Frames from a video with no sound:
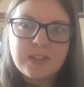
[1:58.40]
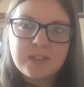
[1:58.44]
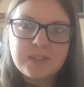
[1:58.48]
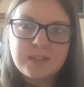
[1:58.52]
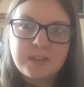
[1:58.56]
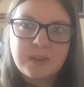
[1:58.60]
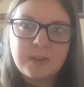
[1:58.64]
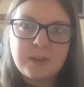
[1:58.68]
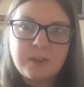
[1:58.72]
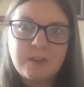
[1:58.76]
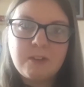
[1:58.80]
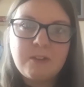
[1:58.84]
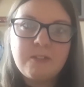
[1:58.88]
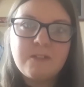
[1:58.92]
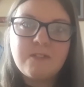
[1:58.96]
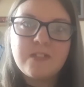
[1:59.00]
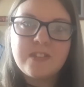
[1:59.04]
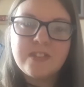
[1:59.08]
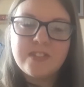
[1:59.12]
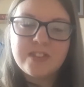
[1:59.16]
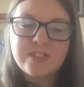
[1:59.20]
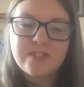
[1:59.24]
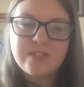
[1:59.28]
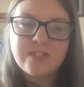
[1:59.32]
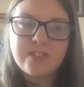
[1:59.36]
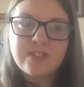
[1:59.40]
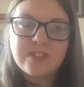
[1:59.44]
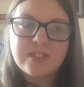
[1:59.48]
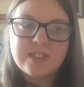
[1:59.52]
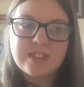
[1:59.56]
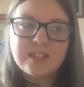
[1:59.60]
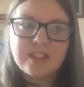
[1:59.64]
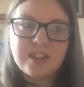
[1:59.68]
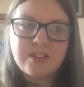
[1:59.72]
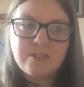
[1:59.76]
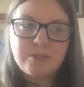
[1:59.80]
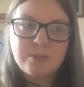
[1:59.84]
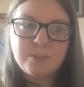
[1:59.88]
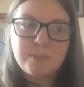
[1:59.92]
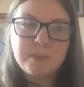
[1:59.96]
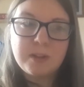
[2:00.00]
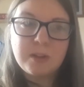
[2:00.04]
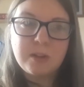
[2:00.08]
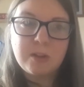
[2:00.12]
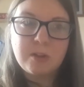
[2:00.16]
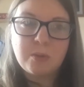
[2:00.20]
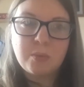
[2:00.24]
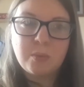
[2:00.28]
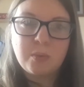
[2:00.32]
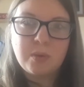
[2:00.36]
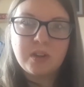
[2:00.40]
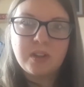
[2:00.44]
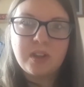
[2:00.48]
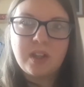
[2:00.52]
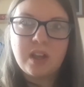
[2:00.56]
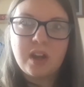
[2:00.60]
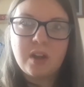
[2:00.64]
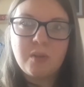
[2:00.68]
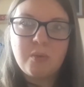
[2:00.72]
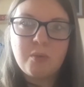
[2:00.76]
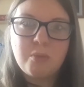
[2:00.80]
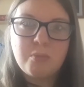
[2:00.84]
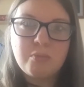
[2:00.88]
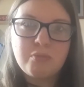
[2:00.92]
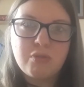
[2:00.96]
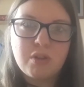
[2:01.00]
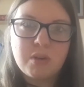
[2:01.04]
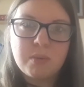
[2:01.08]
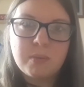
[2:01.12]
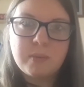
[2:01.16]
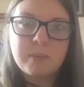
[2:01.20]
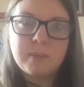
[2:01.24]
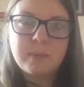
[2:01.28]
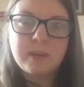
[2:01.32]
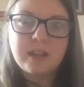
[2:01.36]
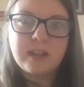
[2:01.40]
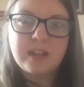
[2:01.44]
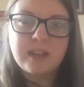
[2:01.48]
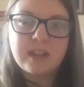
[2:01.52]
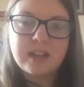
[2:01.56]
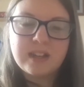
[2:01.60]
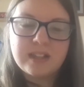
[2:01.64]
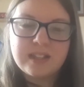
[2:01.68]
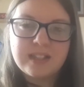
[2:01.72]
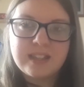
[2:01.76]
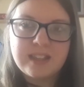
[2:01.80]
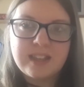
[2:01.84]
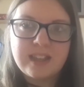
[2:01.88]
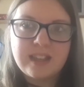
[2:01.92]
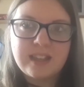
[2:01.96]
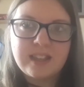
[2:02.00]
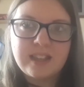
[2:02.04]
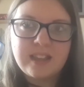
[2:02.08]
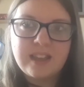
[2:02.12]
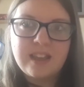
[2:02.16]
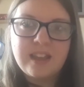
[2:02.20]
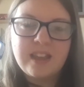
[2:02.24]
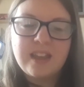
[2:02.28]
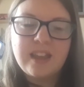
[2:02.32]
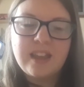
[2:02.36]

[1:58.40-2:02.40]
So this vlog's going to be a long one. I will probably cut it